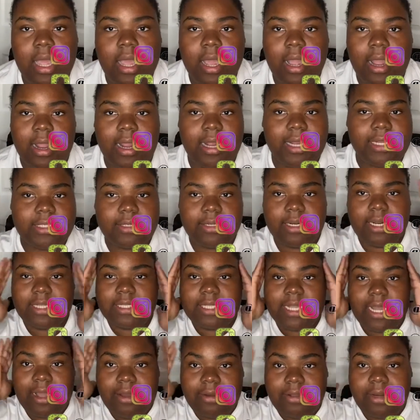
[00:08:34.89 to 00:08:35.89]
All right, so that's
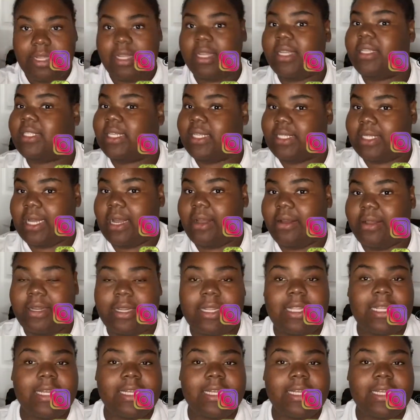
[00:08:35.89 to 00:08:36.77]
how it is. That's how it looks.